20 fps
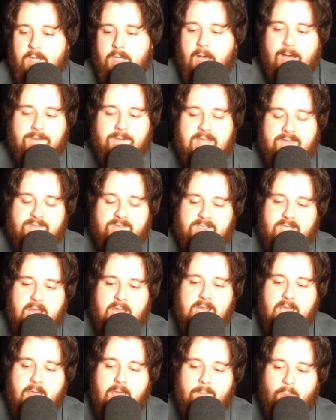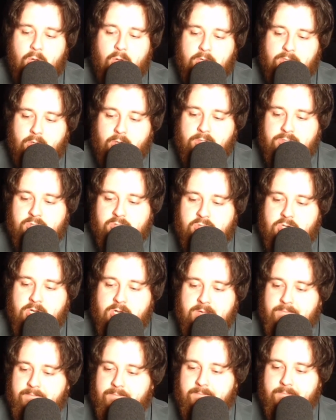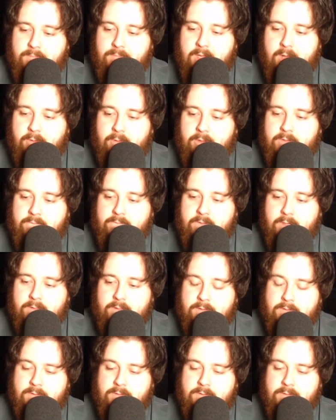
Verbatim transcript: I'll never say the N word on stream. Like, what the fuck?